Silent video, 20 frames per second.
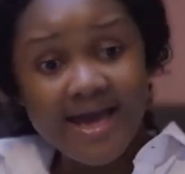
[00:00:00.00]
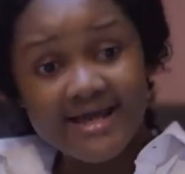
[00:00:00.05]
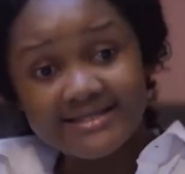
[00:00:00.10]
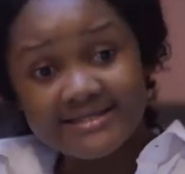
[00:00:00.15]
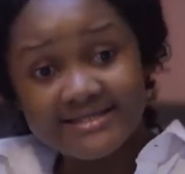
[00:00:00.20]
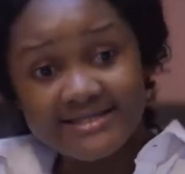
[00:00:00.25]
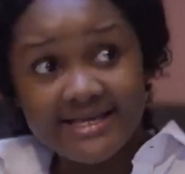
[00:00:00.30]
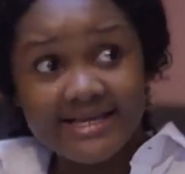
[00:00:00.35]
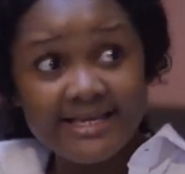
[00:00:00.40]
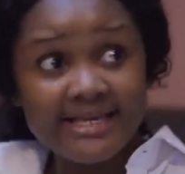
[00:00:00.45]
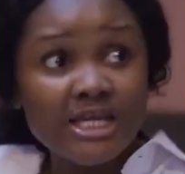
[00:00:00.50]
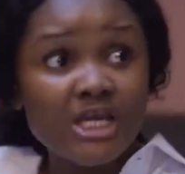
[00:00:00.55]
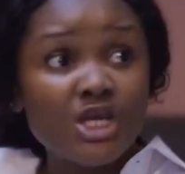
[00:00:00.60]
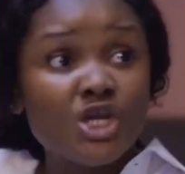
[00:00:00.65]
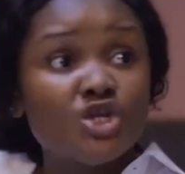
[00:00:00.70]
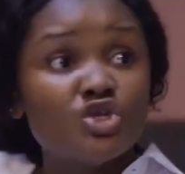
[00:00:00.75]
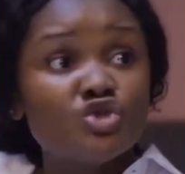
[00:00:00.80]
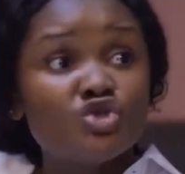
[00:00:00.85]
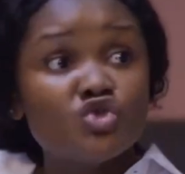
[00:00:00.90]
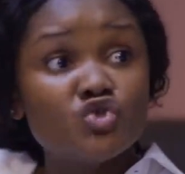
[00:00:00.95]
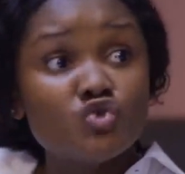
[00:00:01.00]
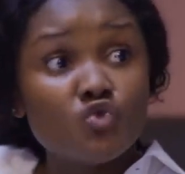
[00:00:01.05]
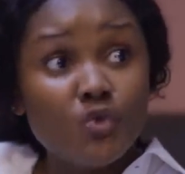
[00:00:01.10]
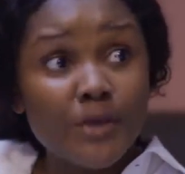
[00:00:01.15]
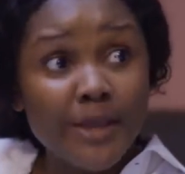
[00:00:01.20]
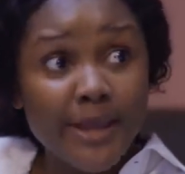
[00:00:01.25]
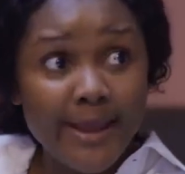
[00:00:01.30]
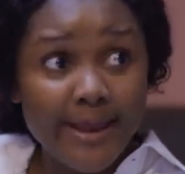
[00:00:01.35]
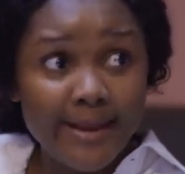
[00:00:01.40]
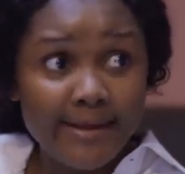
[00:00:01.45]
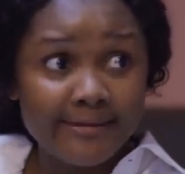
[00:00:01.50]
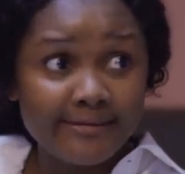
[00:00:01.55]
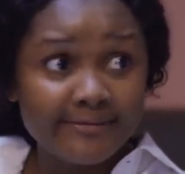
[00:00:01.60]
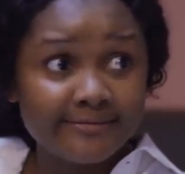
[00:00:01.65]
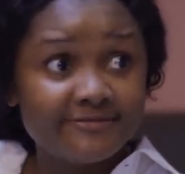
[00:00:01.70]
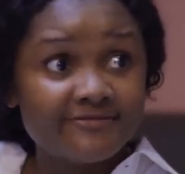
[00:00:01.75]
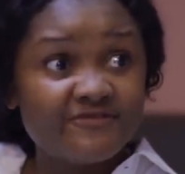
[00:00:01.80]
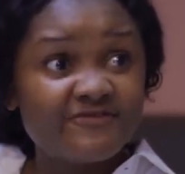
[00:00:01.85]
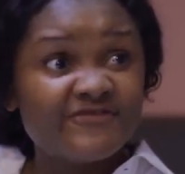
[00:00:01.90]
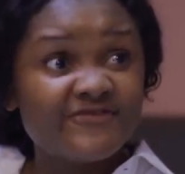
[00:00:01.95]
And take 2K,
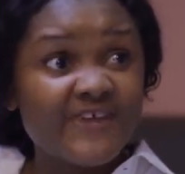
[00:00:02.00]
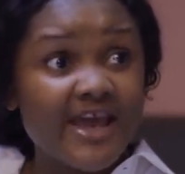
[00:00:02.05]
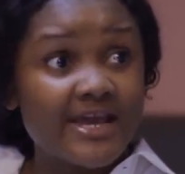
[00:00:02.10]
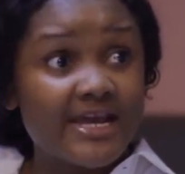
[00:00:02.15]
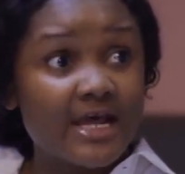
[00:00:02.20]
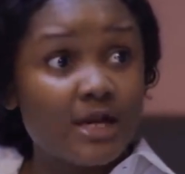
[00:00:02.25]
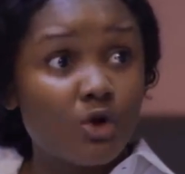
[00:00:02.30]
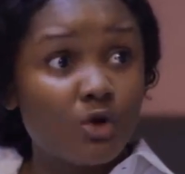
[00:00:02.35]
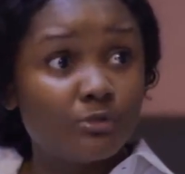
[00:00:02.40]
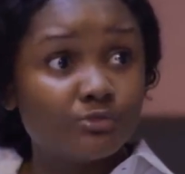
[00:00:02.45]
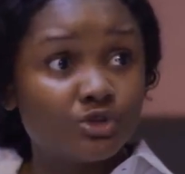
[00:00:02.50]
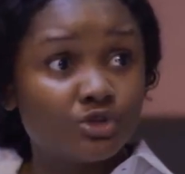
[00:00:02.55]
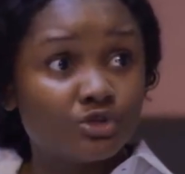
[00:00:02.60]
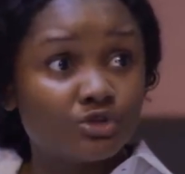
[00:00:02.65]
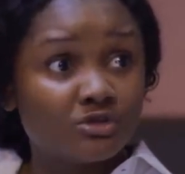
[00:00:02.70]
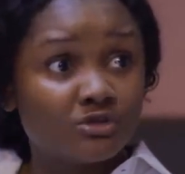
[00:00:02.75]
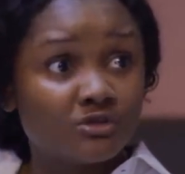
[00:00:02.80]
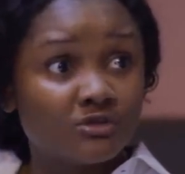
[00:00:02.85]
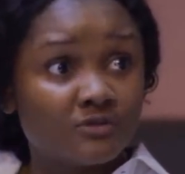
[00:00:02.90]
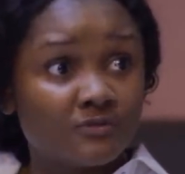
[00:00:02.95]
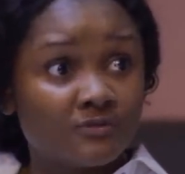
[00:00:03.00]
final option.